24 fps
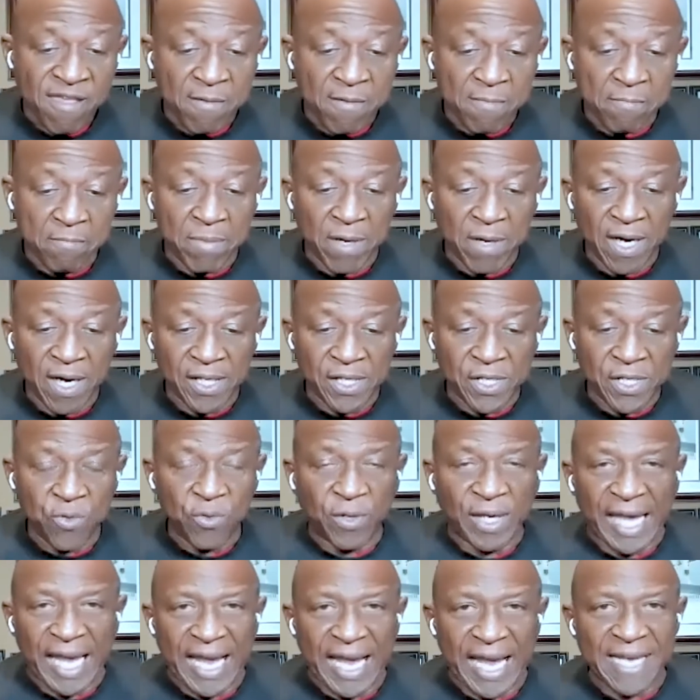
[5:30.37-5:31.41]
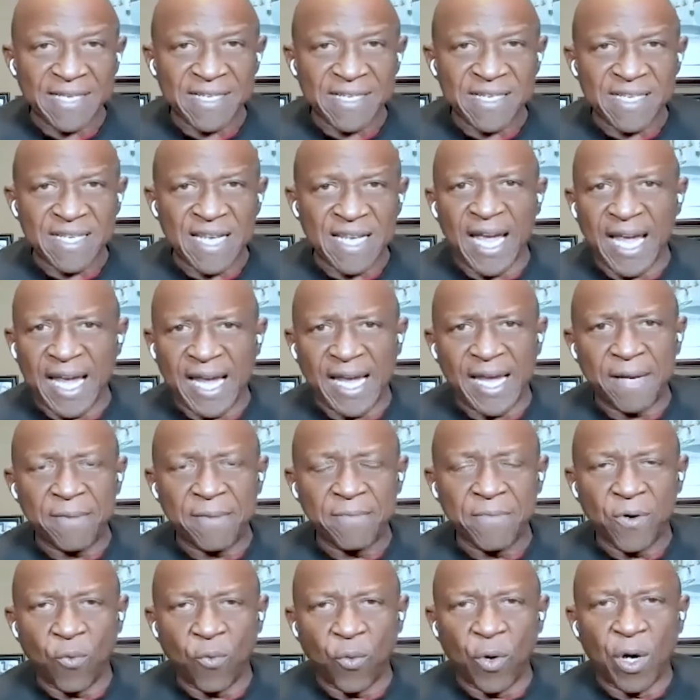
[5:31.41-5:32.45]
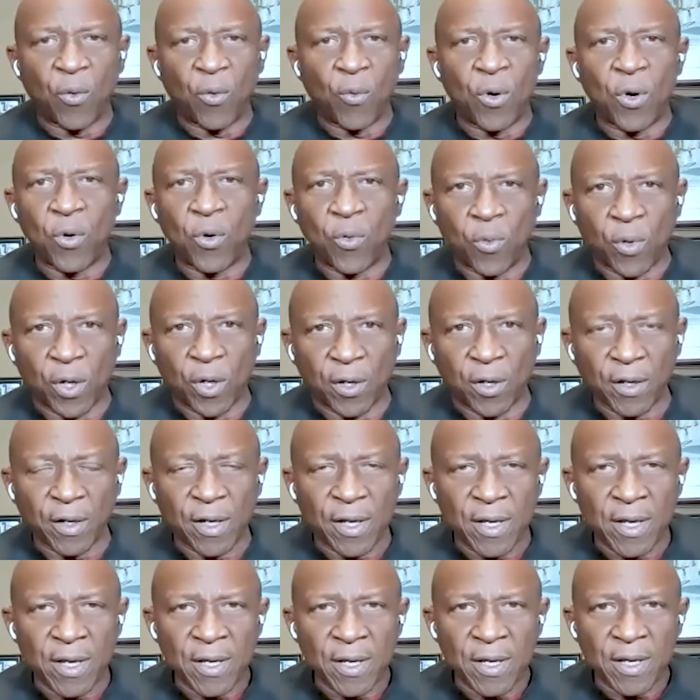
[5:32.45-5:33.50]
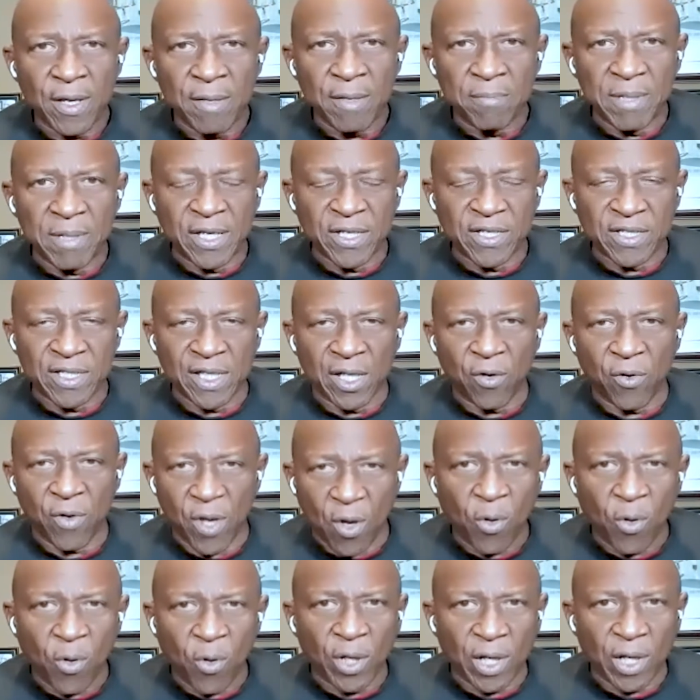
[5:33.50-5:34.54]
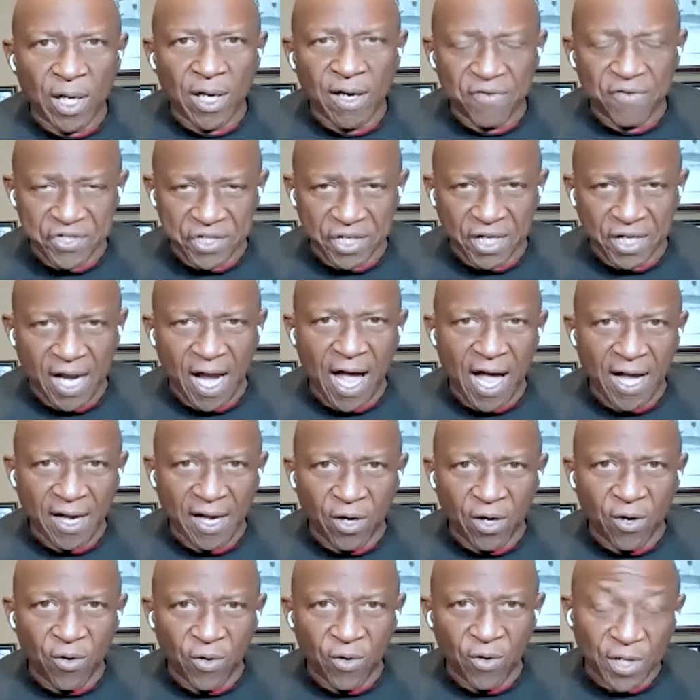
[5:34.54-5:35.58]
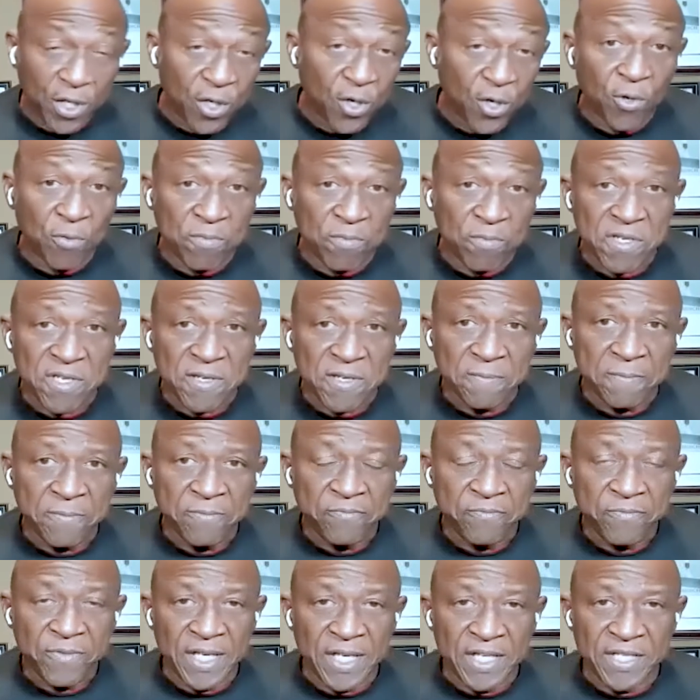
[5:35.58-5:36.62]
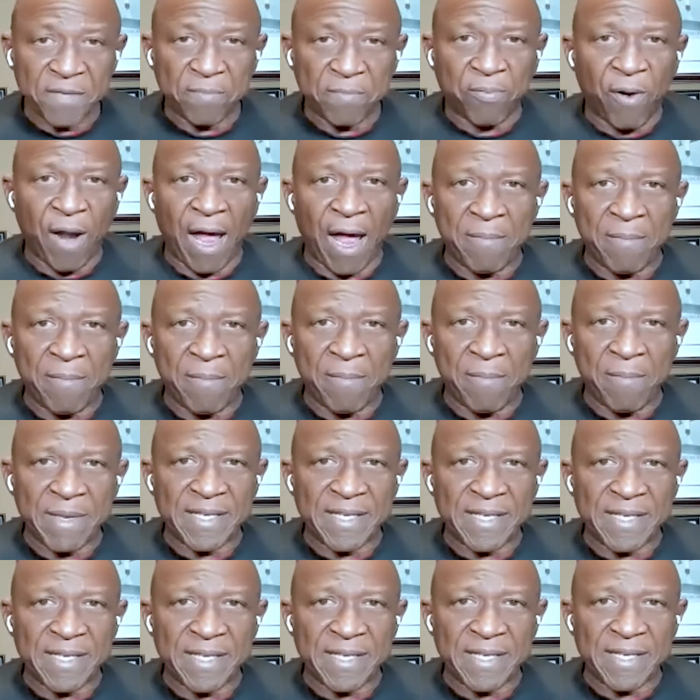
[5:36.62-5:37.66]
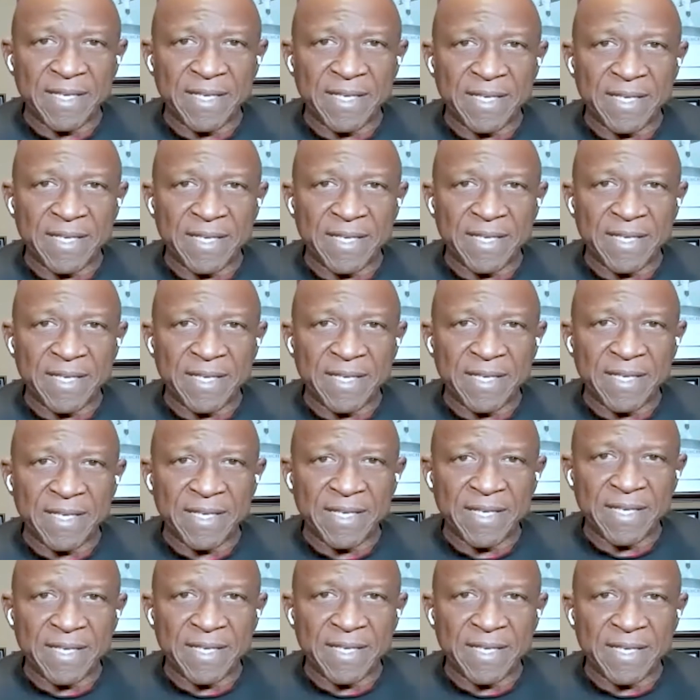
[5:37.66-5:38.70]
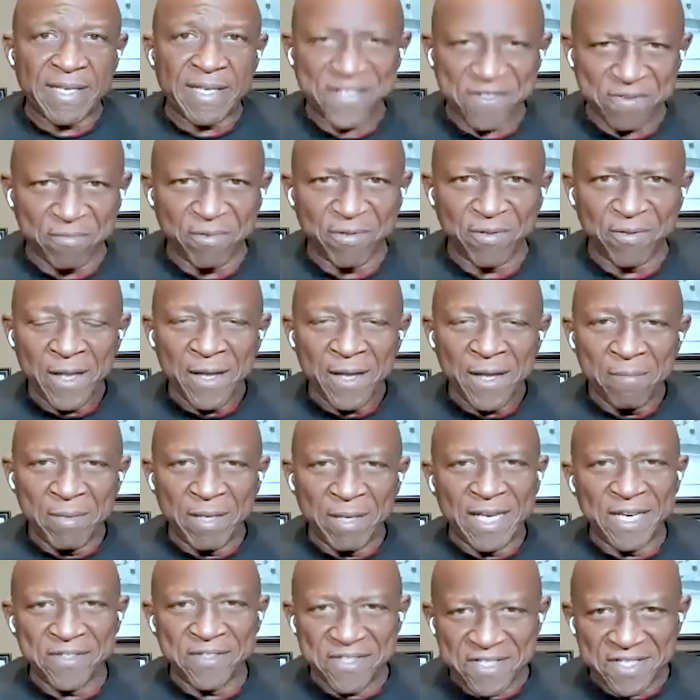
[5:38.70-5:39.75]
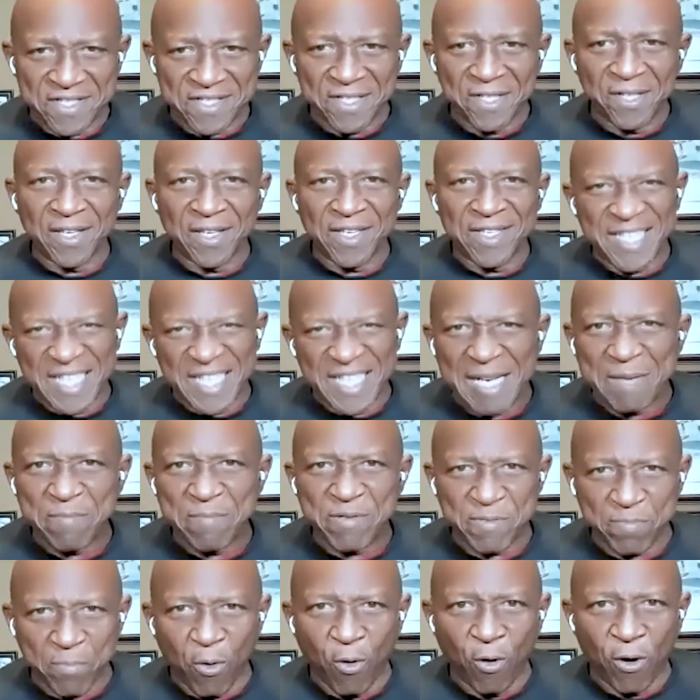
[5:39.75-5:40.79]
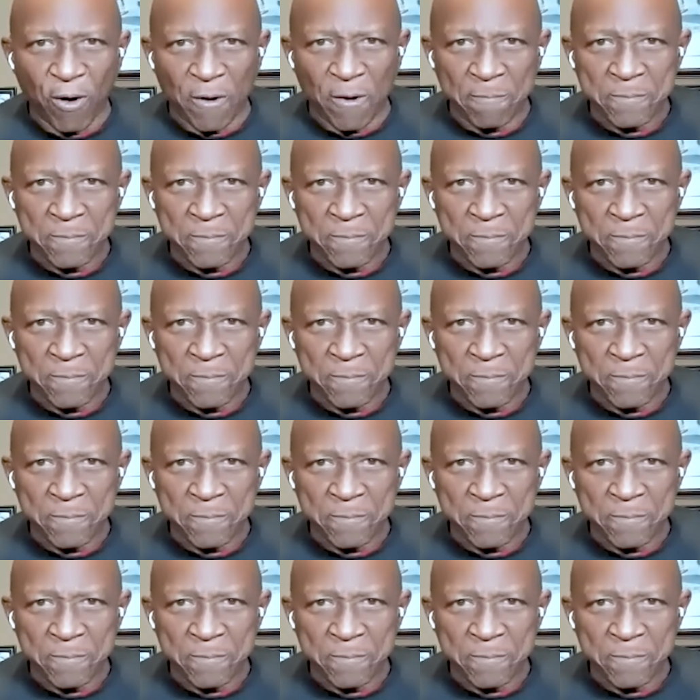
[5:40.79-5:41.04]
But you can't say what won't work, because Loyola of Chicago in hoops is a prime example of what's possible, because it's still a team sport.